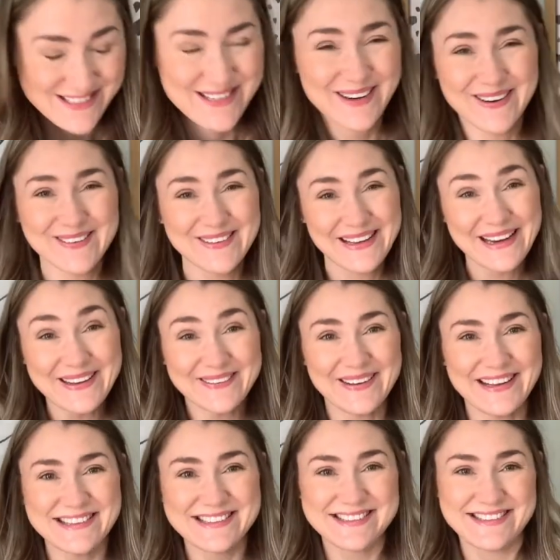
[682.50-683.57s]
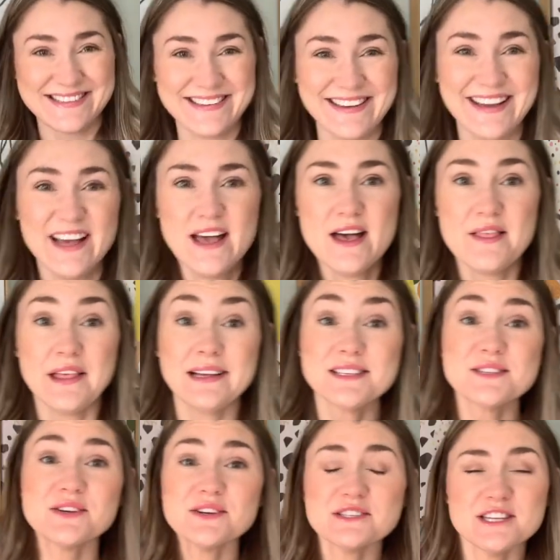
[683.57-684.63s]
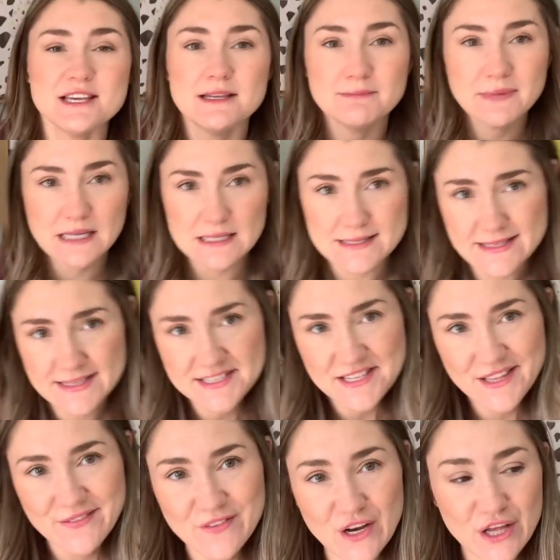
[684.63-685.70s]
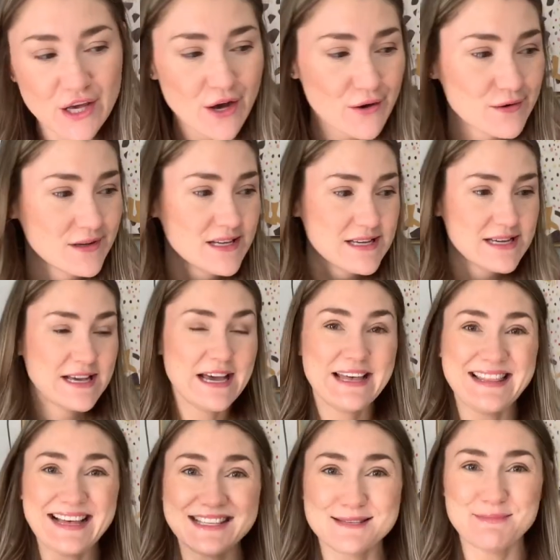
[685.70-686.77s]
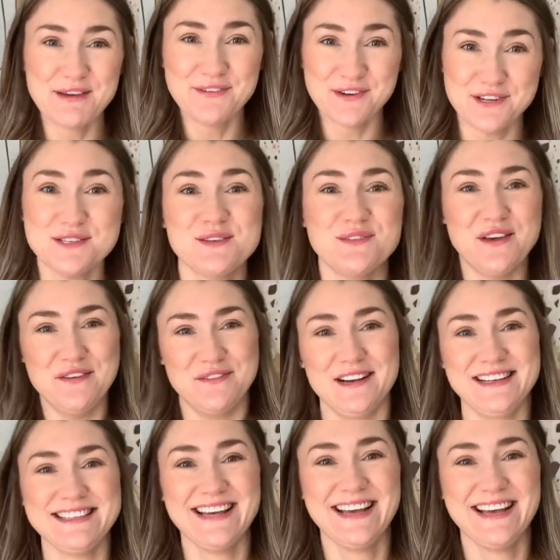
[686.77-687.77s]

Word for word: so anyways, that's 13 minutes into the video. And that's my first favorite